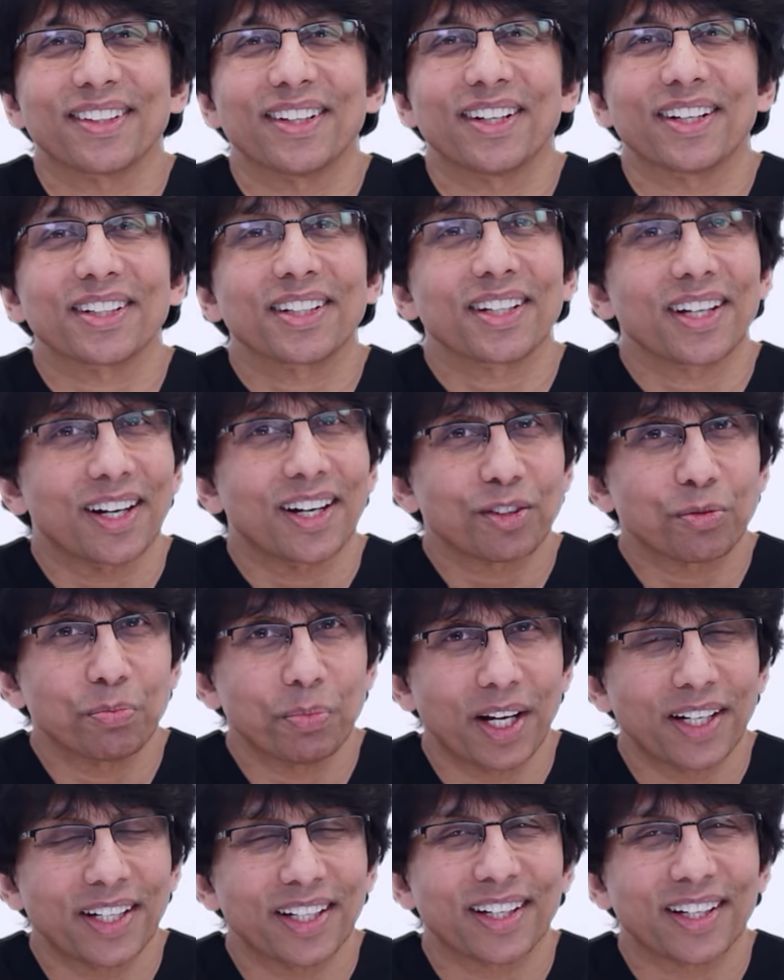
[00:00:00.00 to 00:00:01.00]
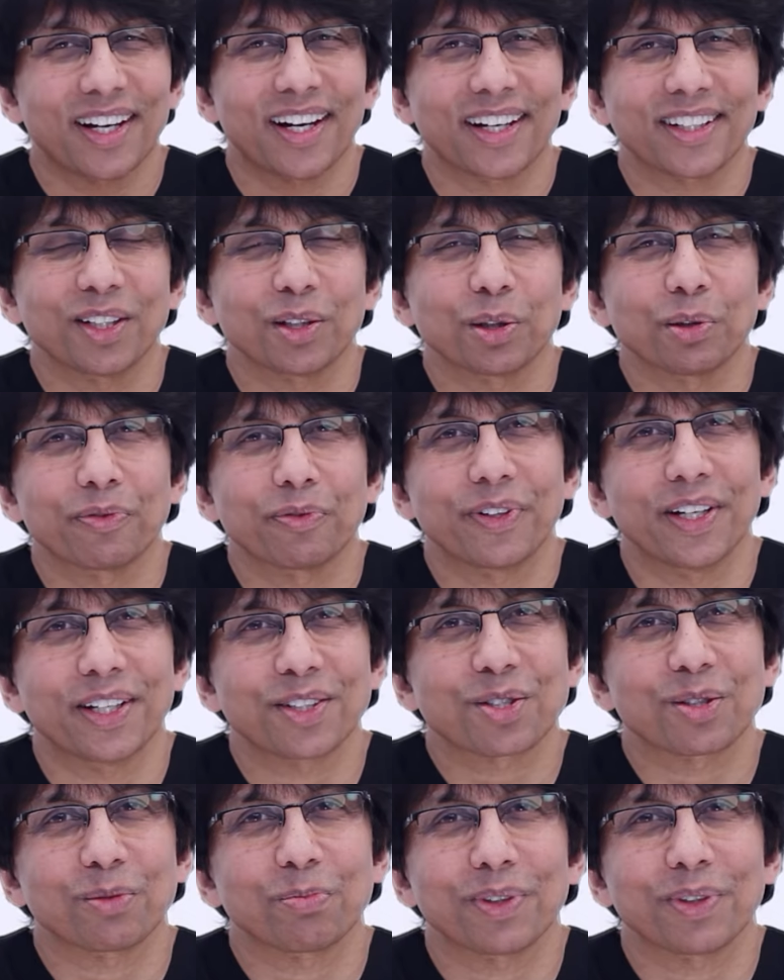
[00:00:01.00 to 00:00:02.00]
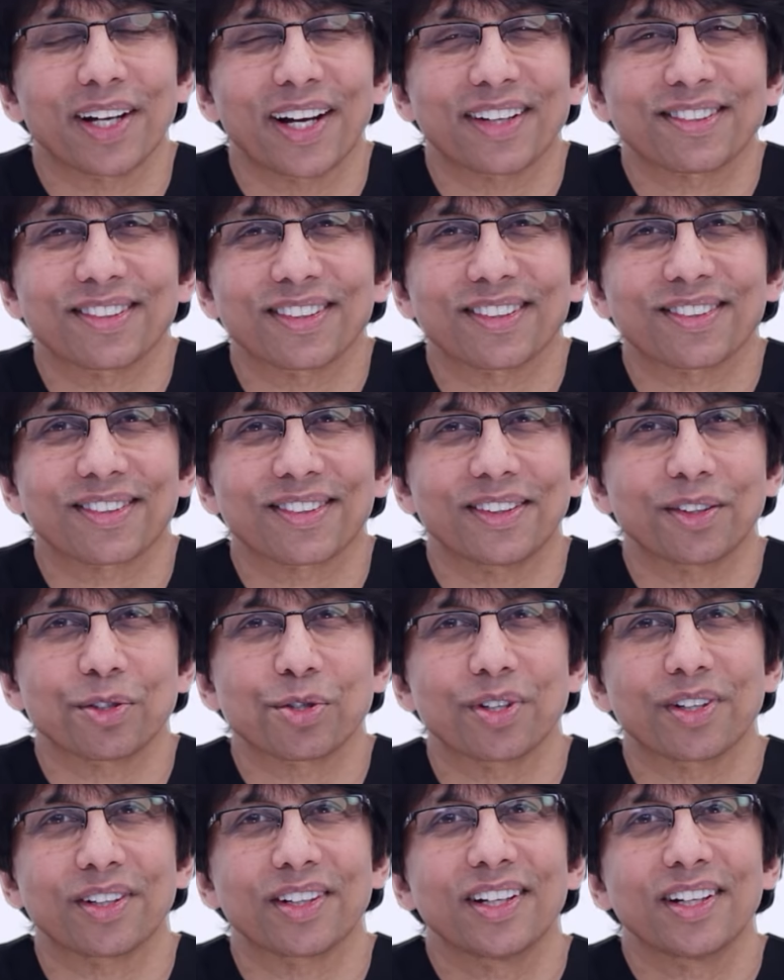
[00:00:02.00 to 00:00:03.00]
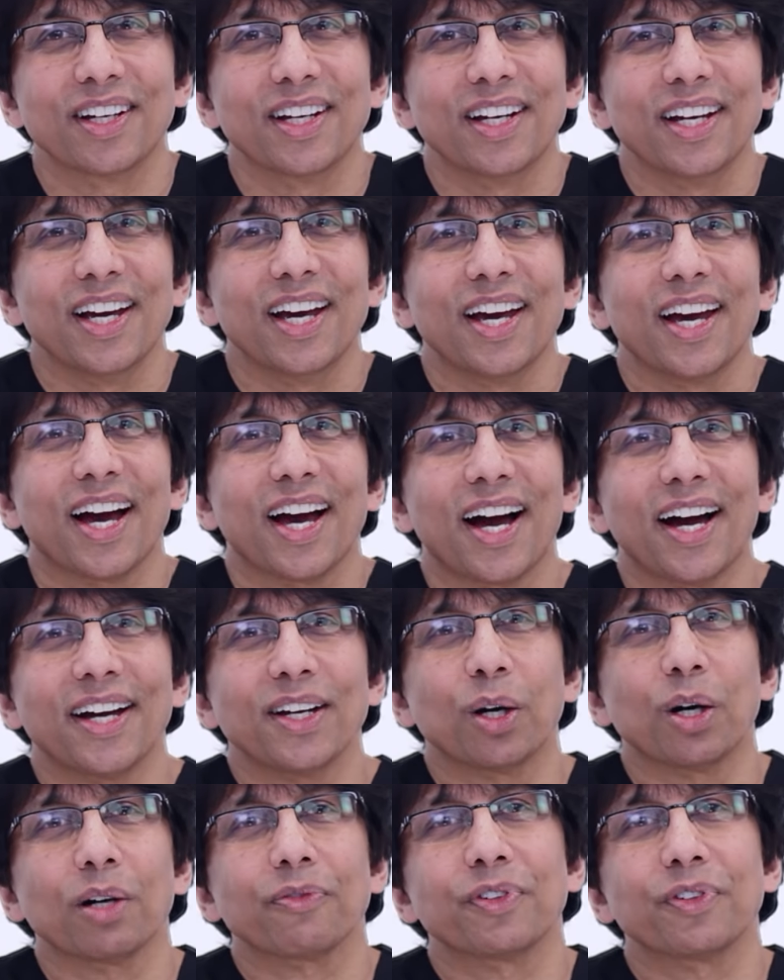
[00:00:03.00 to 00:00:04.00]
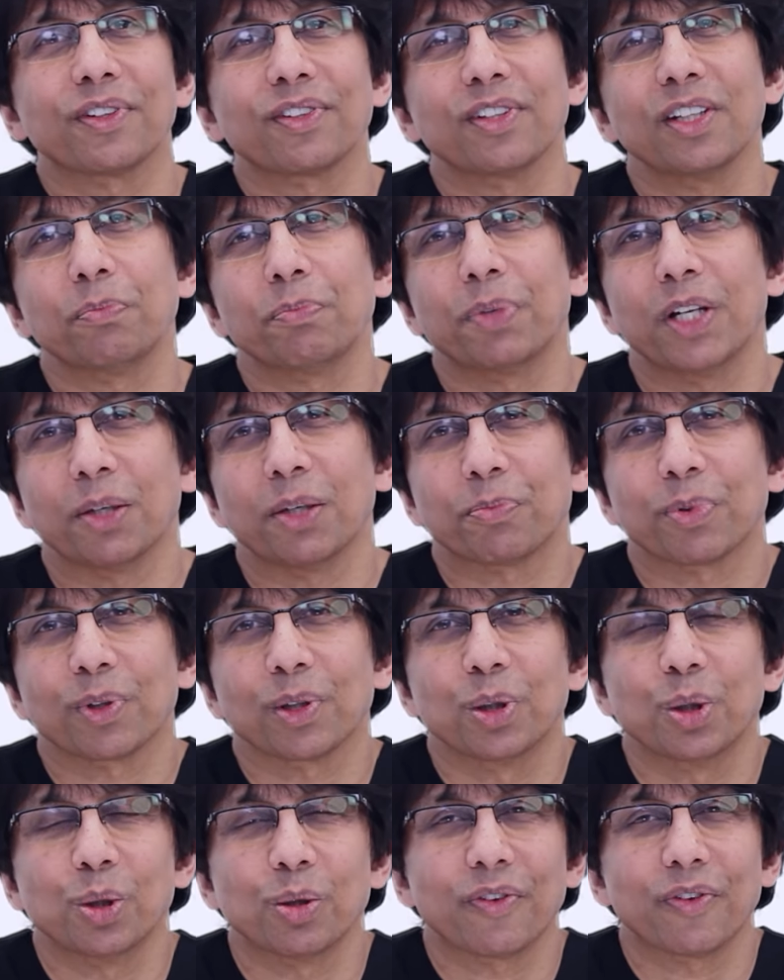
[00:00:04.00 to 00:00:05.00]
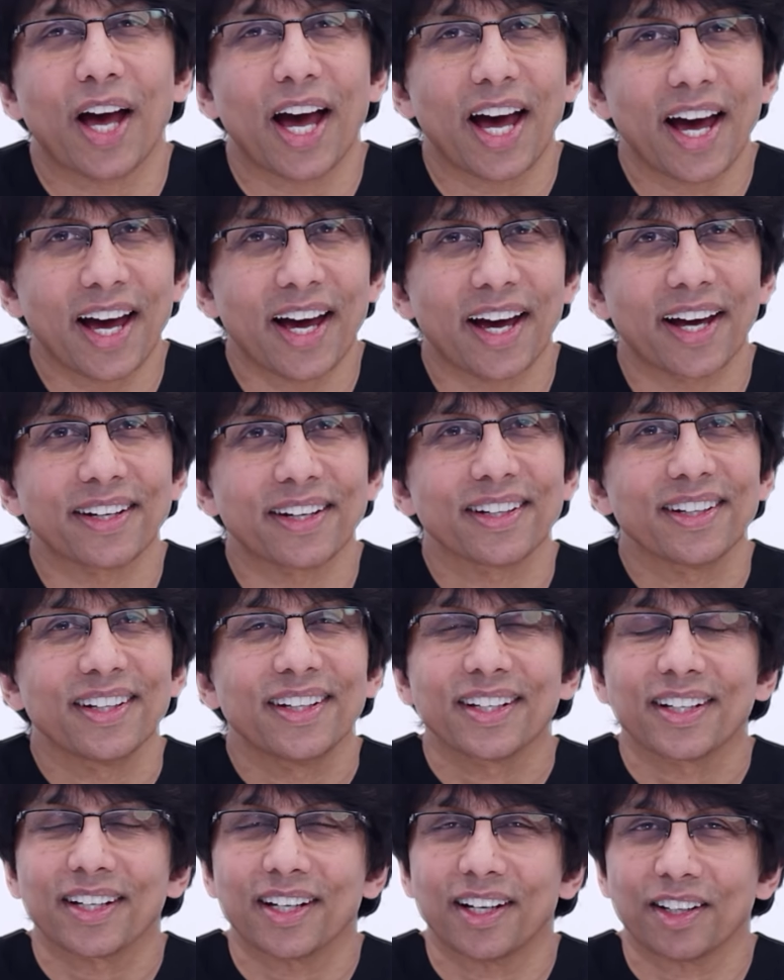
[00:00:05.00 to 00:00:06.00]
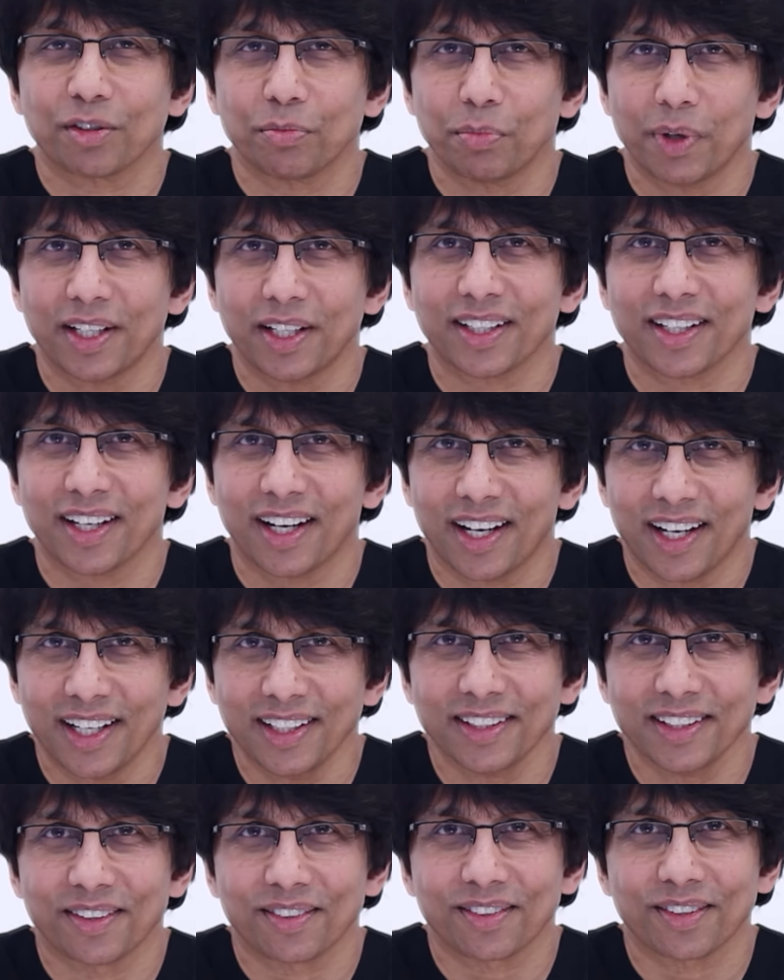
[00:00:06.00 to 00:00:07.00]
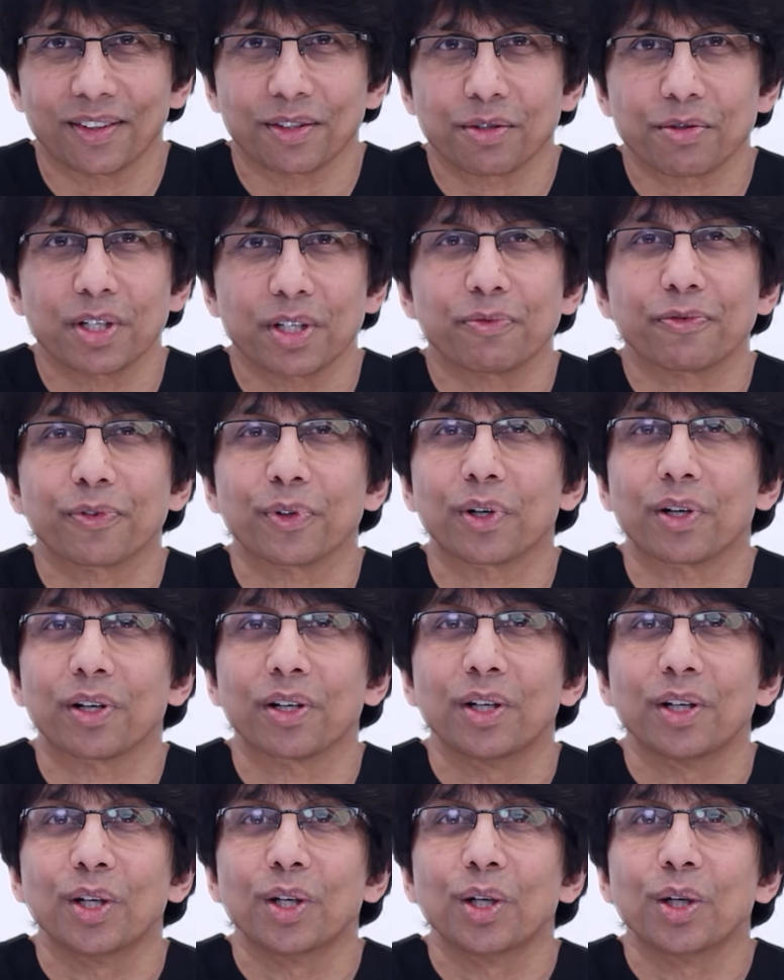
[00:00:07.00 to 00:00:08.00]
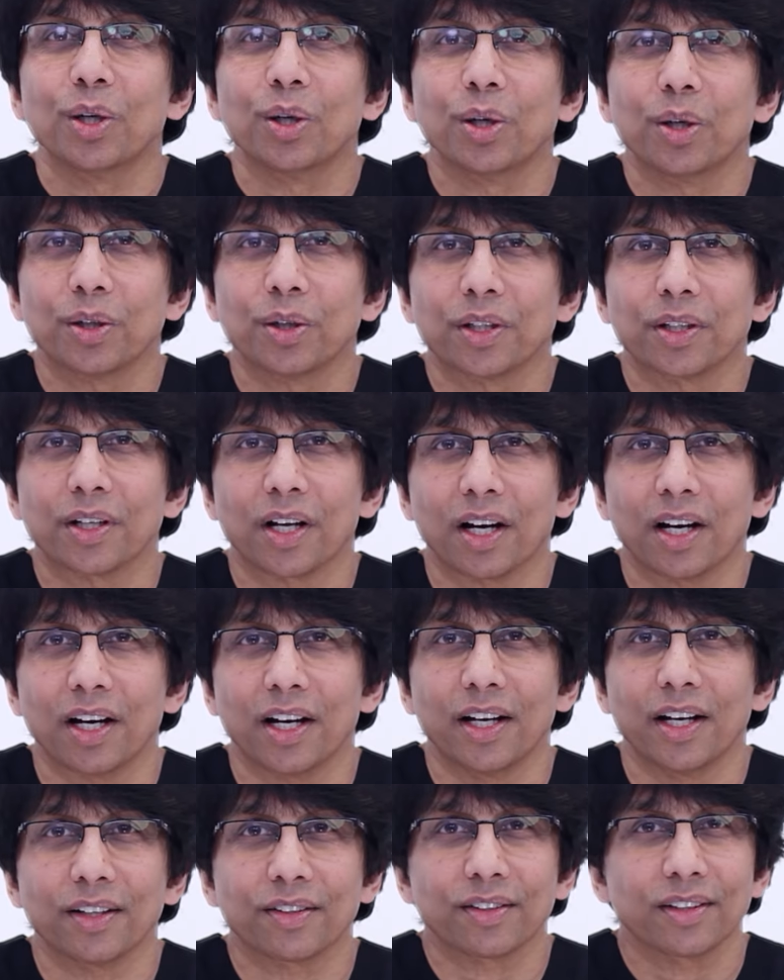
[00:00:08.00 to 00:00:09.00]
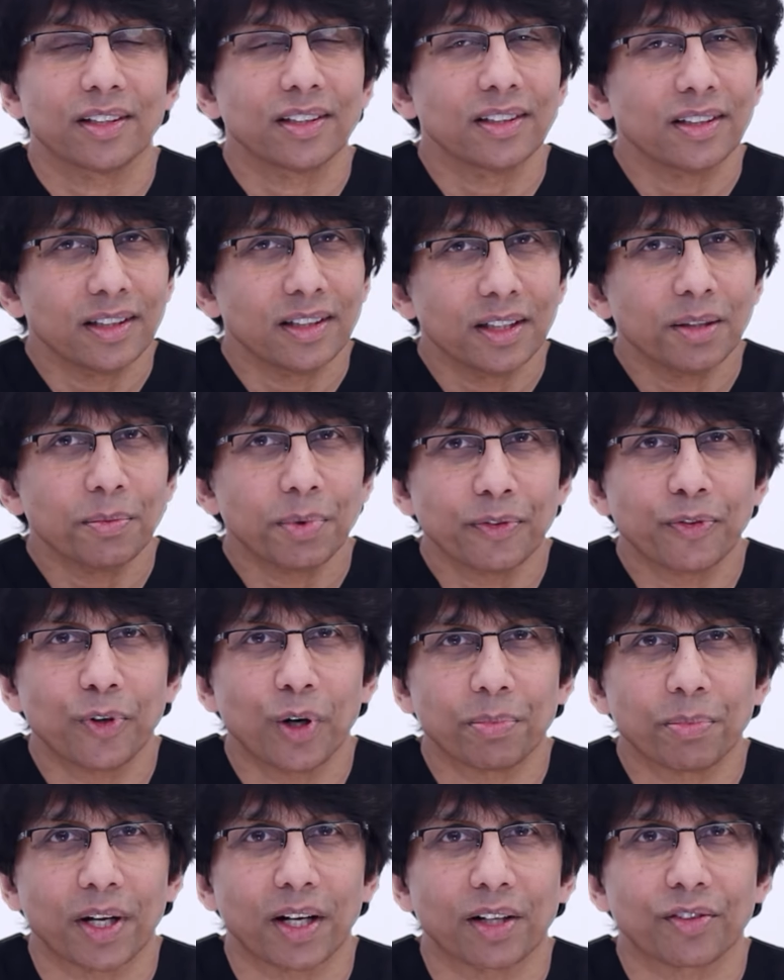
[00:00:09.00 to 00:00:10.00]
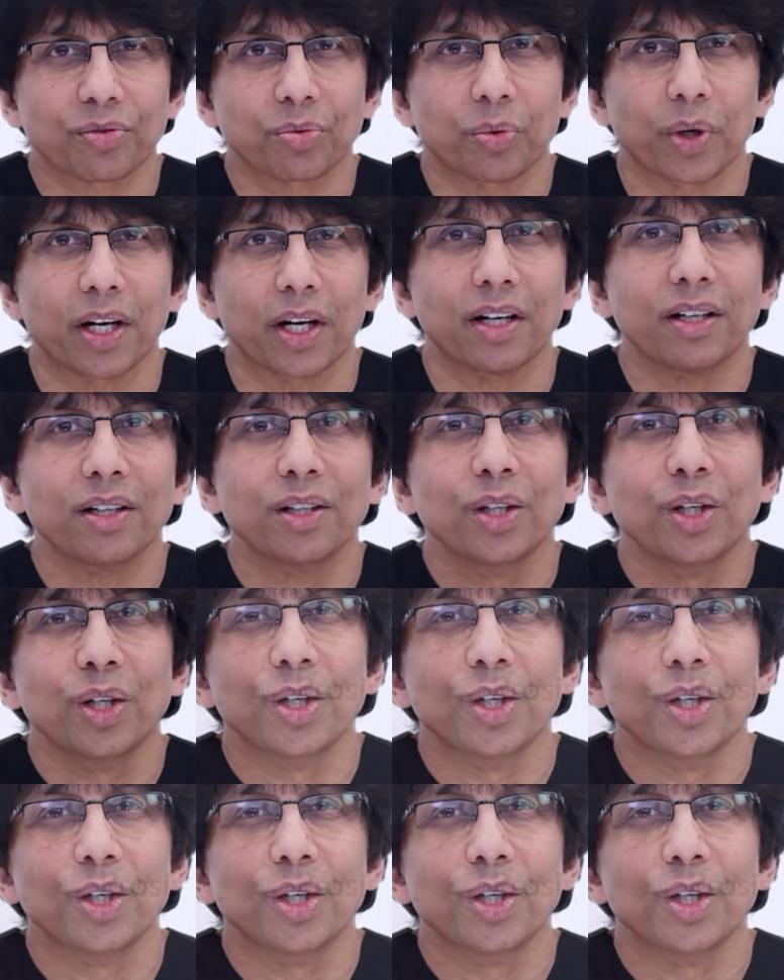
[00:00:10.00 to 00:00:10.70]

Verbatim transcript: a cosmetic oculofacial plastic surgeon, I often see people who have had cosmetic eyelid surgery for hooded eyes performed elsewhere